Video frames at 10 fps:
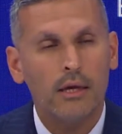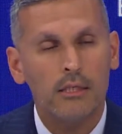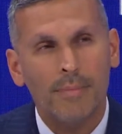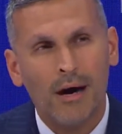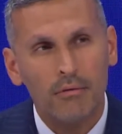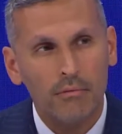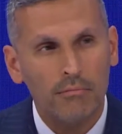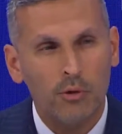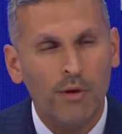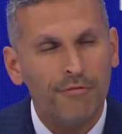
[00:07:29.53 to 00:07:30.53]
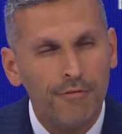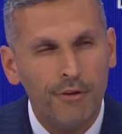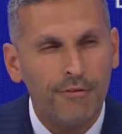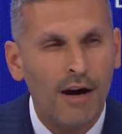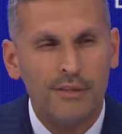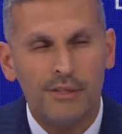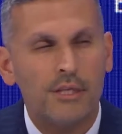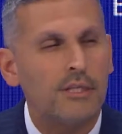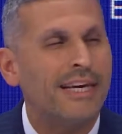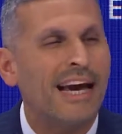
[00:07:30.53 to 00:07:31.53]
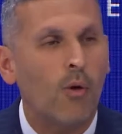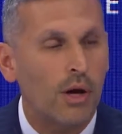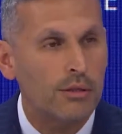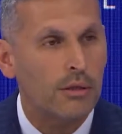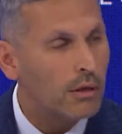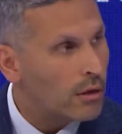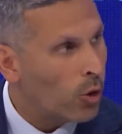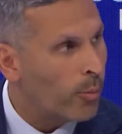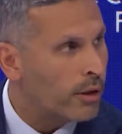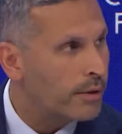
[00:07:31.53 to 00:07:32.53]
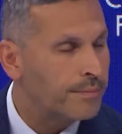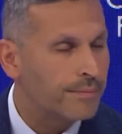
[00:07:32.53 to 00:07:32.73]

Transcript: is about between 55 to 60 gigawatts globally.